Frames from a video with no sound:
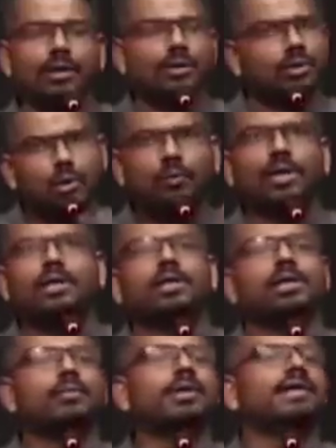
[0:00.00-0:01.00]
No wonder
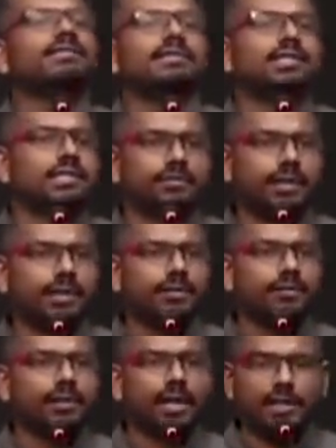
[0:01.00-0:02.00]
it behaves this way.
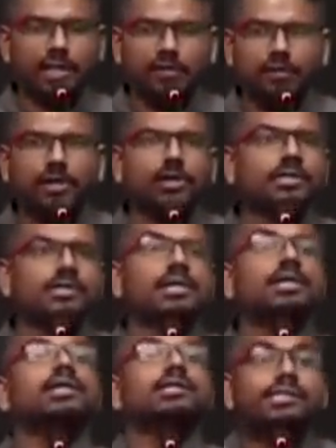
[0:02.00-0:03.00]
And therefore it
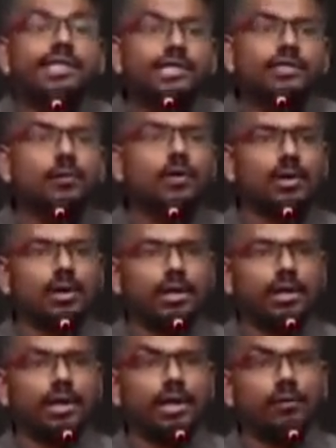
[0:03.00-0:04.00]
constantly seeks war.
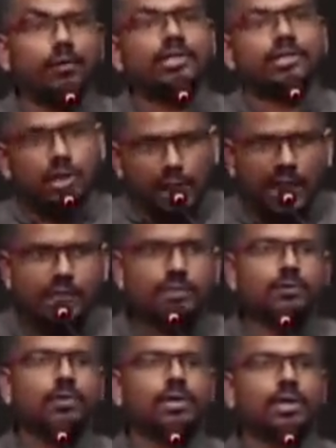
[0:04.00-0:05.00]
It wants class
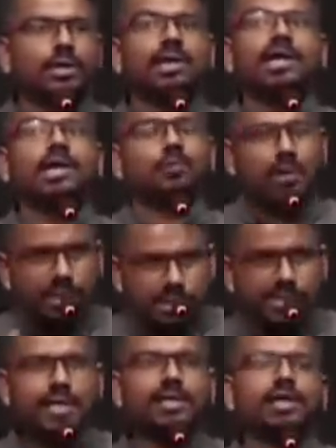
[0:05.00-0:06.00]
war. It wants
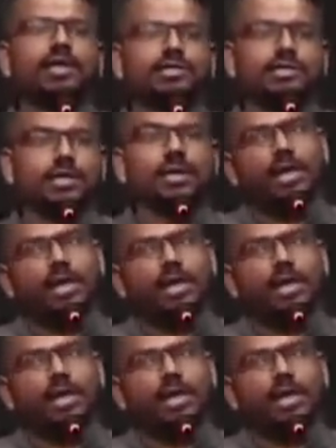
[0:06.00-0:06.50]
segregation.